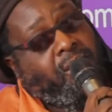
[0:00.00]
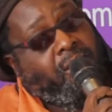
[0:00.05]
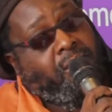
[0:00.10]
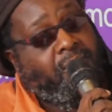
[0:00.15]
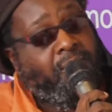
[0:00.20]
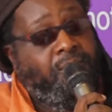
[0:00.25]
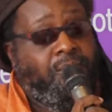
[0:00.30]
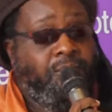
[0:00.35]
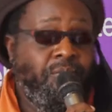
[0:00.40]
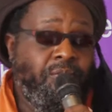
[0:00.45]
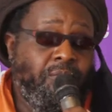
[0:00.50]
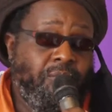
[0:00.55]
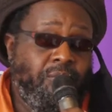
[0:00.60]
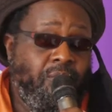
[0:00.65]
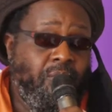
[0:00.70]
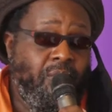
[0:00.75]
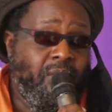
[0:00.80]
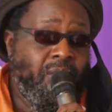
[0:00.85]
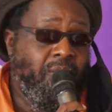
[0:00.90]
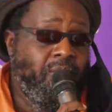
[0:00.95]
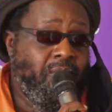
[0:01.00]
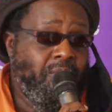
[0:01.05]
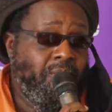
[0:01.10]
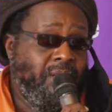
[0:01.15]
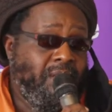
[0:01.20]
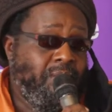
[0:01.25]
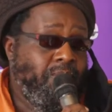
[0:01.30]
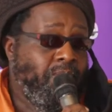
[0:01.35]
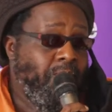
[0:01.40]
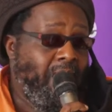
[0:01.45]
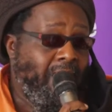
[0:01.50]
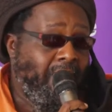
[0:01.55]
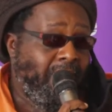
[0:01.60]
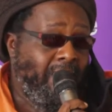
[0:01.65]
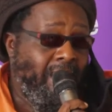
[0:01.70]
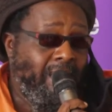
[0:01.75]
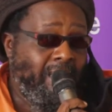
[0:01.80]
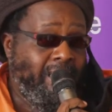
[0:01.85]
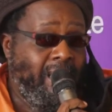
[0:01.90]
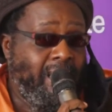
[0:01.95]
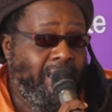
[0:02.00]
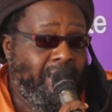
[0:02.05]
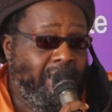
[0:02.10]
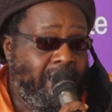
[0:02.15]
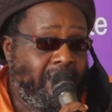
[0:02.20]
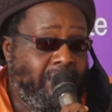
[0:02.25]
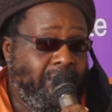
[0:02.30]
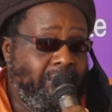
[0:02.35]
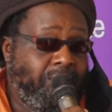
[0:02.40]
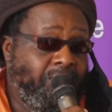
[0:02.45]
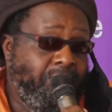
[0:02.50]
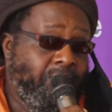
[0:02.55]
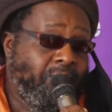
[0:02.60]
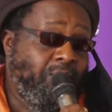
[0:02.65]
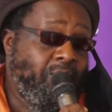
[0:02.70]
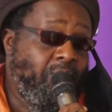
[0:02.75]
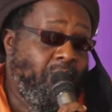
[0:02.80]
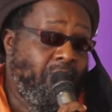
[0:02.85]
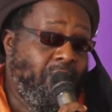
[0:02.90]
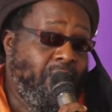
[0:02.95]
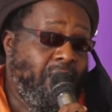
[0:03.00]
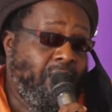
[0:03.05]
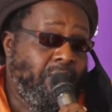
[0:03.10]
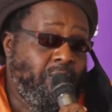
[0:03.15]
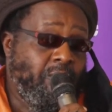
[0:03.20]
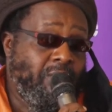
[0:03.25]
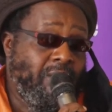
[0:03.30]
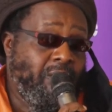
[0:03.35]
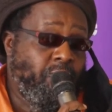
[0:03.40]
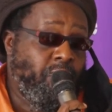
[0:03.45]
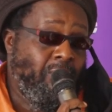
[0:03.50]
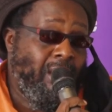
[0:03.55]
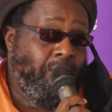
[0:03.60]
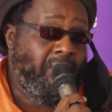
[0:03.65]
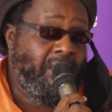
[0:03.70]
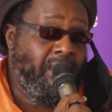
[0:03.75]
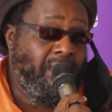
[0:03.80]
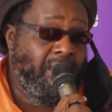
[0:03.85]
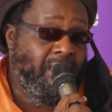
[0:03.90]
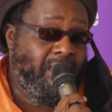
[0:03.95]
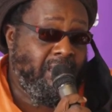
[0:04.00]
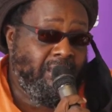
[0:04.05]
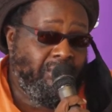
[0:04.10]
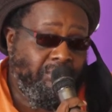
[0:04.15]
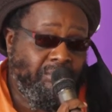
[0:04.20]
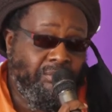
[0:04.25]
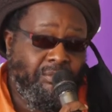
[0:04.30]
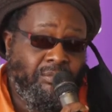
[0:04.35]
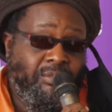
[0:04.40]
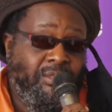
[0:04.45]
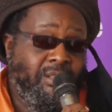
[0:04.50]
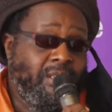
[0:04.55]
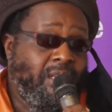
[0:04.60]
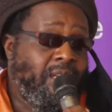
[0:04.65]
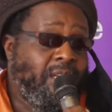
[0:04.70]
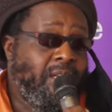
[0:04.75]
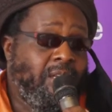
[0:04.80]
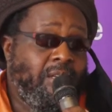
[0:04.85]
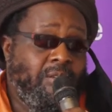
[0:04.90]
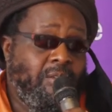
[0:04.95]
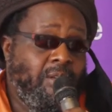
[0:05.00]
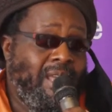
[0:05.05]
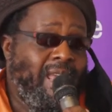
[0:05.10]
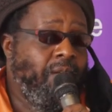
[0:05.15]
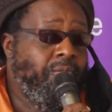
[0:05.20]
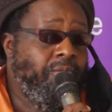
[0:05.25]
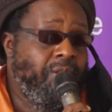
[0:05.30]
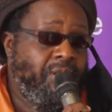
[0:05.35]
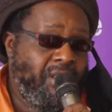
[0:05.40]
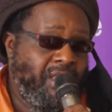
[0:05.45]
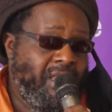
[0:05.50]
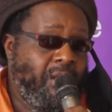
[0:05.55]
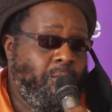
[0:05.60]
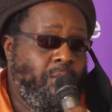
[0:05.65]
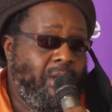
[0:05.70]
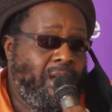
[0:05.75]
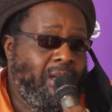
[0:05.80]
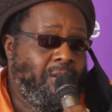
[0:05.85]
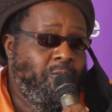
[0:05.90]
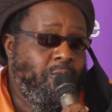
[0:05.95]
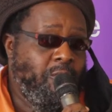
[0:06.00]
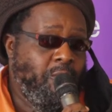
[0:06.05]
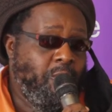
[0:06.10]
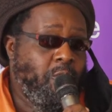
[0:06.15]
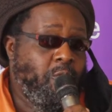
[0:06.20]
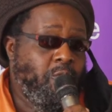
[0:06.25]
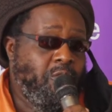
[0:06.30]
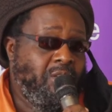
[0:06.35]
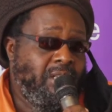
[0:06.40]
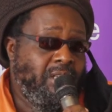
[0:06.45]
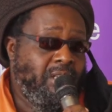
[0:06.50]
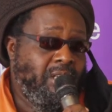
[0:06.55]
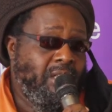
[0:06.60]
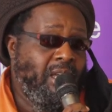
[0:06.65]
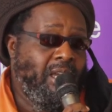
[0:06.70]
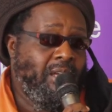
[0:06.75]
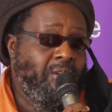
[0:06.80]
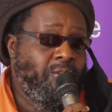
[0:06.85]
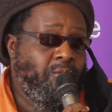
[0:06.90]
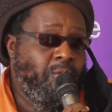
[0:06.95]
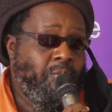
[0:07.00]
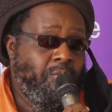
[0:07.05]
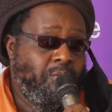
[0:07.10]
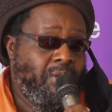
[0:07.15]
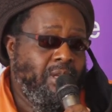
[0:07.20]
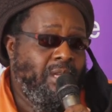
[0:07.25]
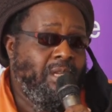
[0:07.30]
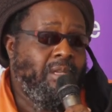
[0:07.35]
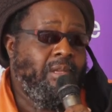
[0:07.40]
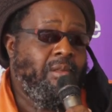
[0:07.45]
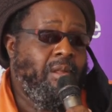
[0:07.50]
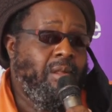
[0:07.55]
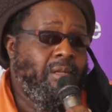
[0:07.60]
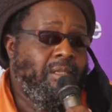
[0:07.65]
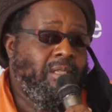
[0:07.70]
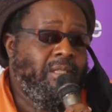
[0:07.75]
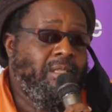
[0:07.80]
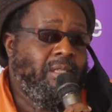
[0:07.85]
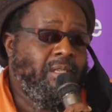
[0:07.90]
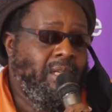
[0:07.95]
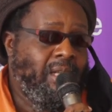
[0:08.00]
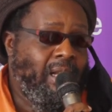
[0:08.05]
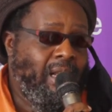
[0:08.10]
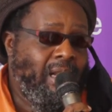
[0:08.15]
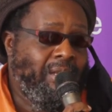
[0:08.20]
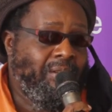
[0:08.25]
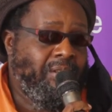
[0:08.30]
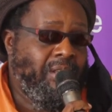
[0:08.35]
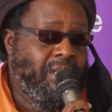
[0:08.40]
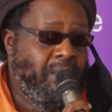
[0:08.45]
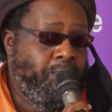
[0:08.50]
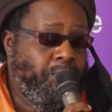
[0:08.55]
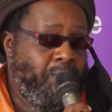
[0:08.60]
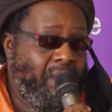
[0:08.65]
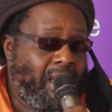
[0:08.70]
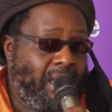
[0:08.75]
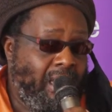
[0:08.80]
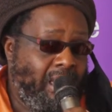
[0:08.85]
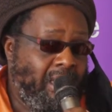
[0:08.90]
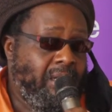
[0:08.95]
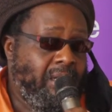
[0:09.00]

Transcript: in, from this mixing desk to the drum kit. Everything we had to use had to be at the spec